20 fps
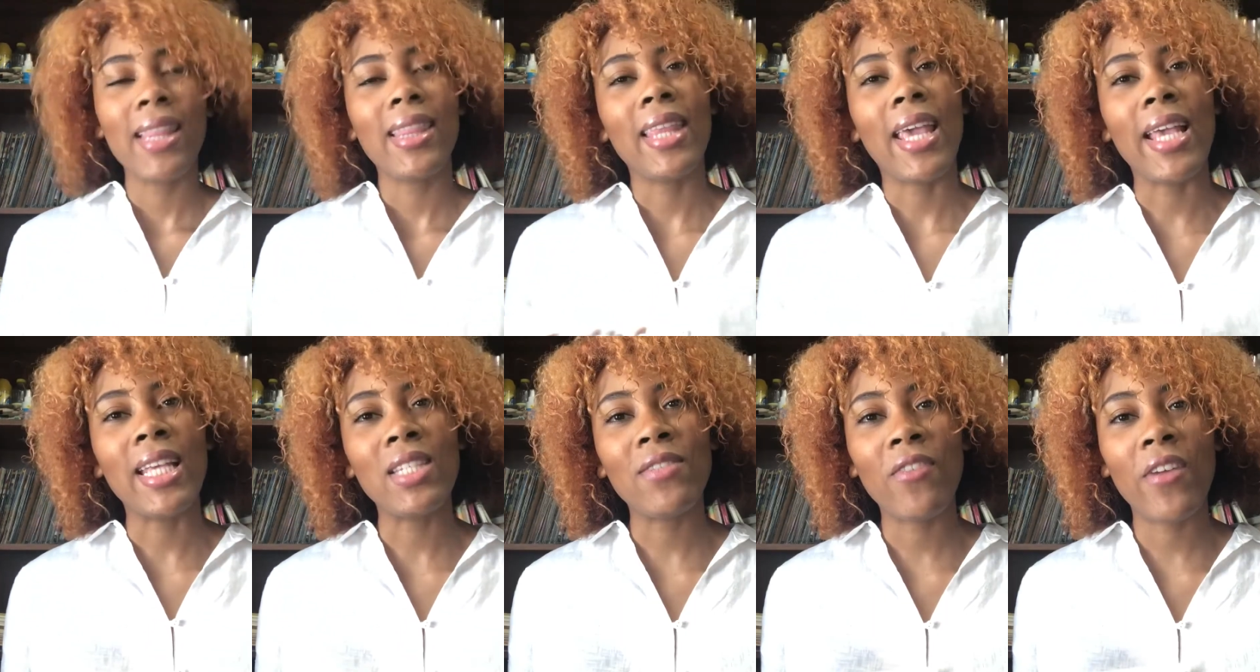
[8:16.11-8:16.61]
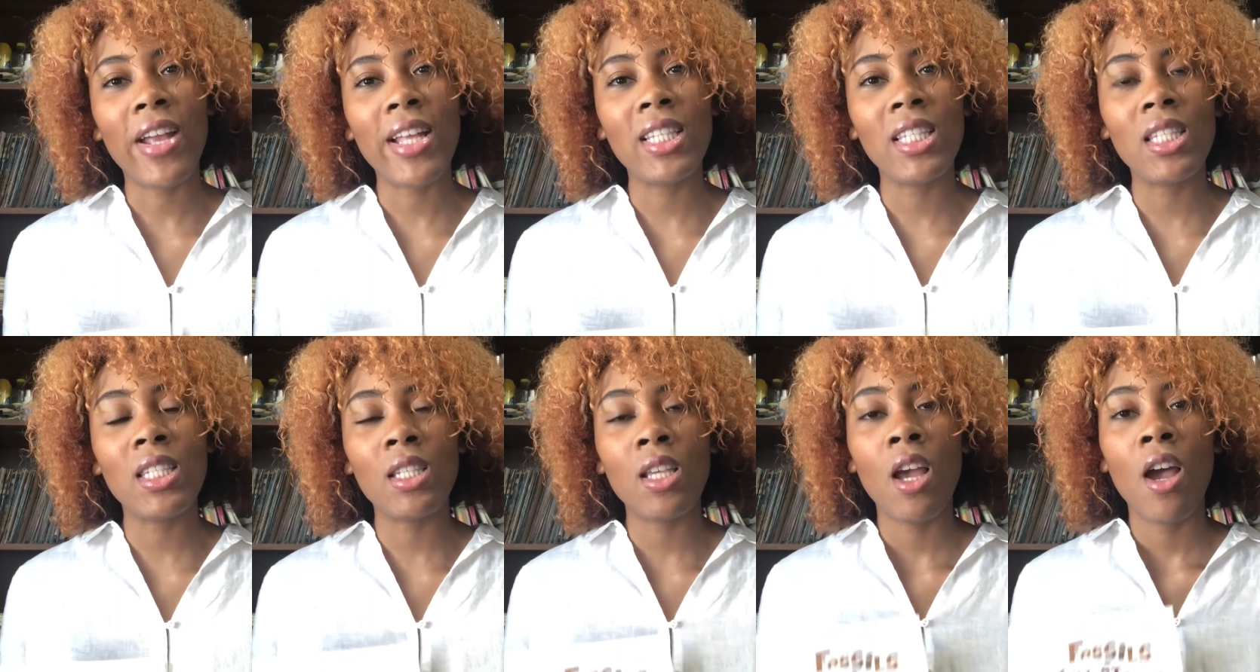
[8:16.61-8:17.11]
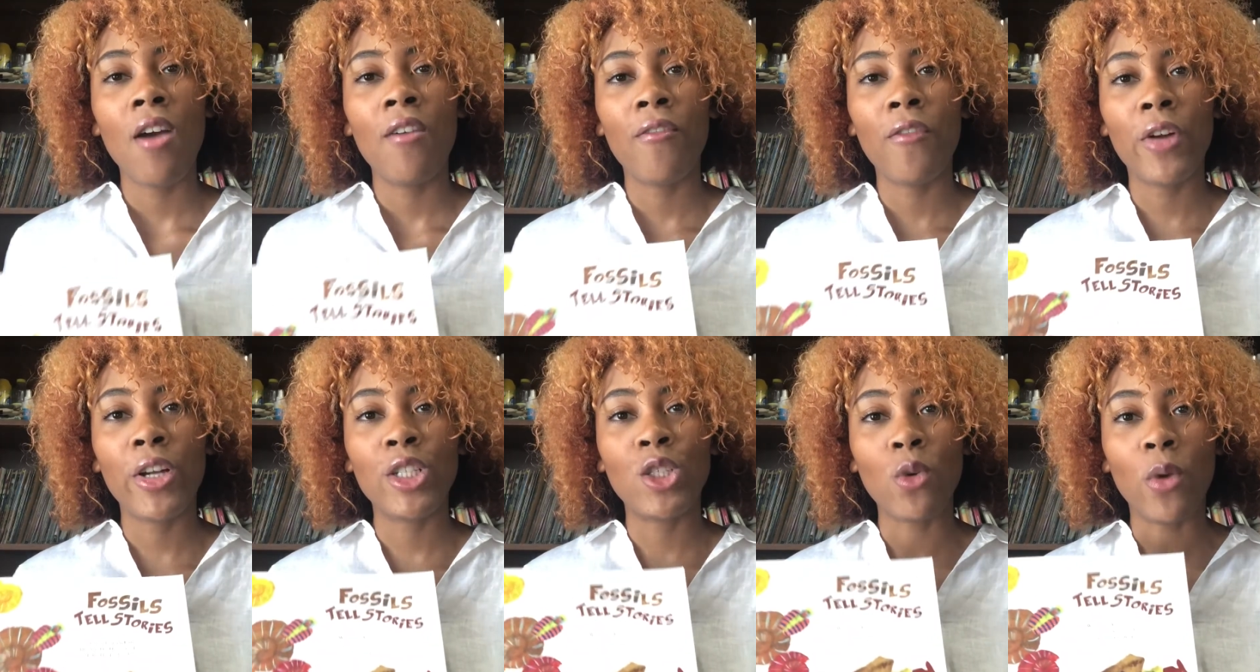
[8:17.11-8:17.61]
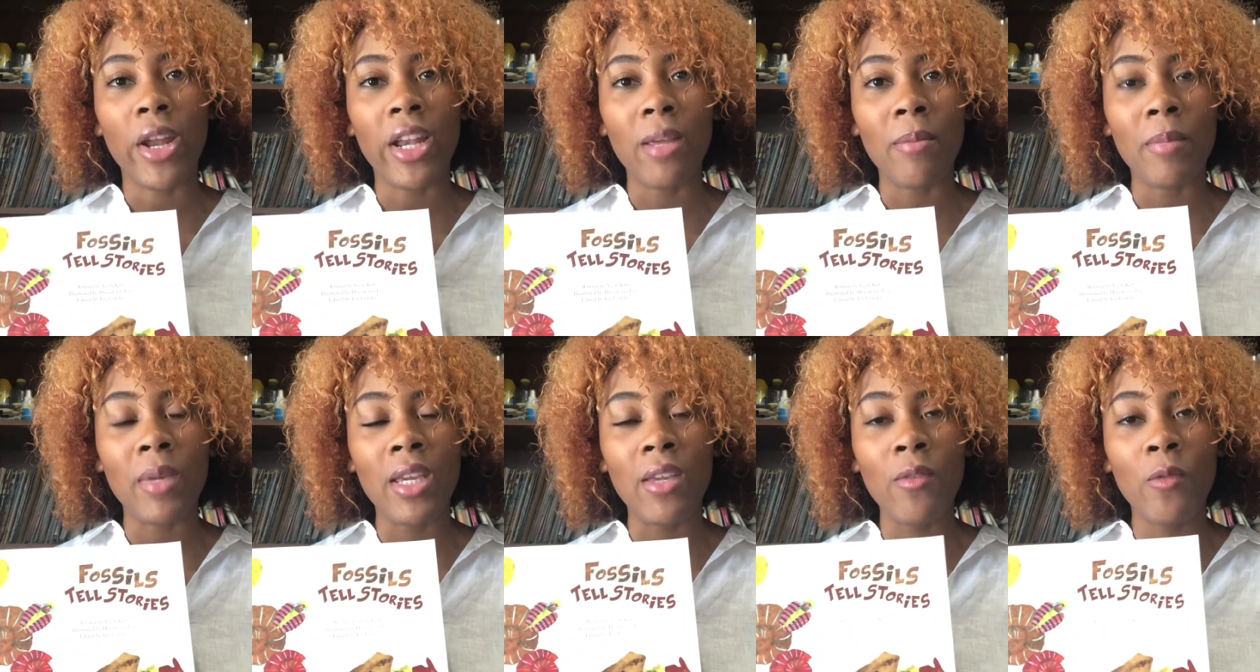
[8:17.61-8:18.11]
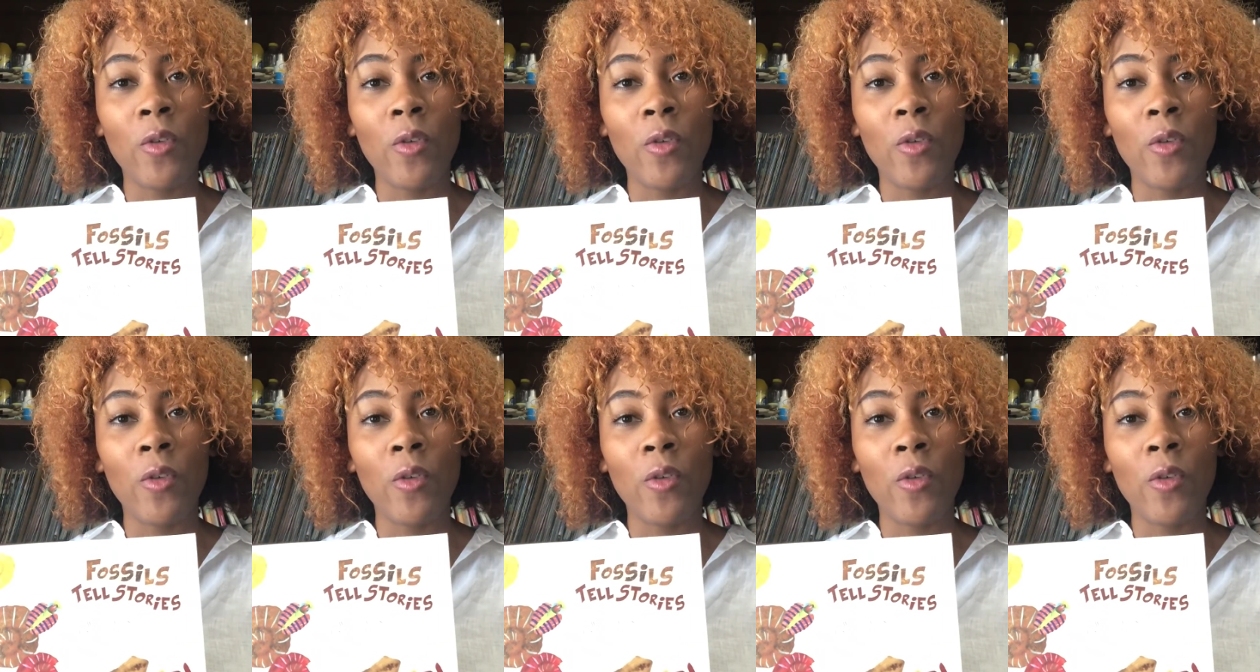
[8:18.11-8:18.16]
Thanks, friends, for joining me